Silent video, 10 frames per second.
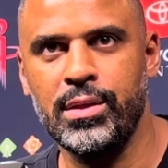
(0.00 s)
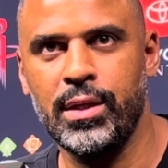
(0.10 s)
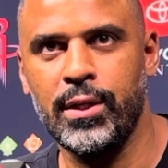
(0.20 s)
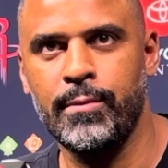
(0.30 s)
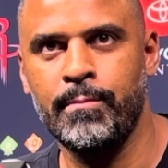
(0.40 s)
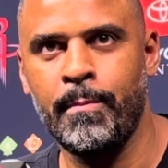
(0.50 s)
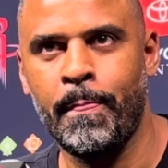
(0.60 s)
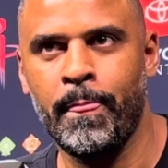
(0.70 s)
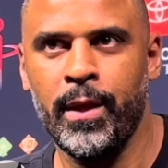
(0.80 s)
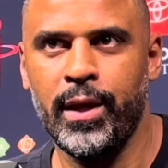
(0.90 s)
Um,
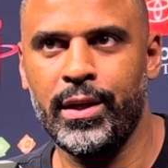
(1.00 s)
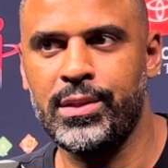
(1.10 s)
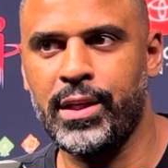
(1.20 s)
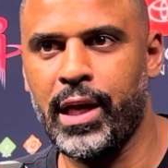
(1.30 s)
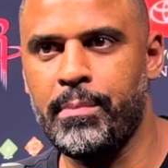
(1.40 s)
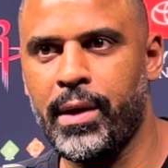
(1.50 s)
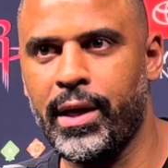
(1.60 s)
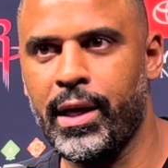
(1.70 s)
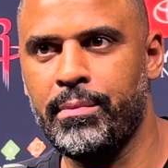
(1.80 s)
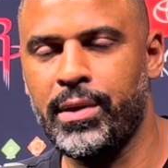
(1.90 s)
and it's a game by
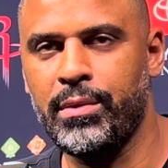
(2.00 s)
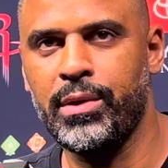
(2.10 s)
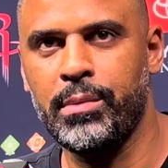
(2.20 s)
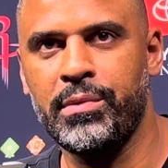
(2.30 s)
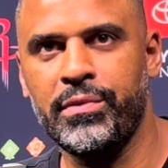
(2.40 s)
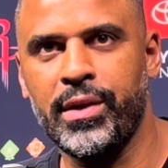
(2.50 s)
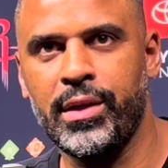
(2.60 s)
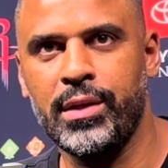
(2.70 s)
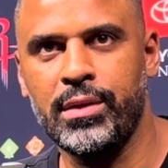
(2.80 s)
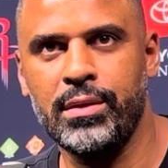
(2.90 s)
game thing with him and Fred
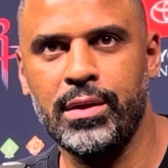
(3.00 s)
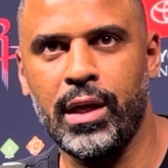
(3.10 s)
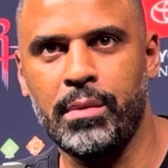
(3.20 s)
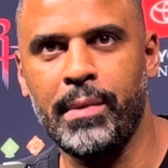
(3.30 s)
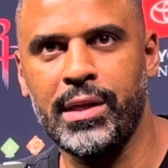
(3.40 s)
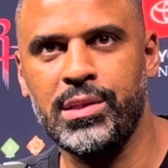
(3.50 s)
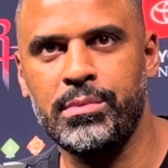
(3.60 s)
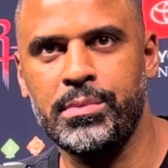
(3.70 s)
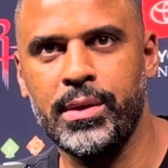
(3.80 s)
and kind of matchups.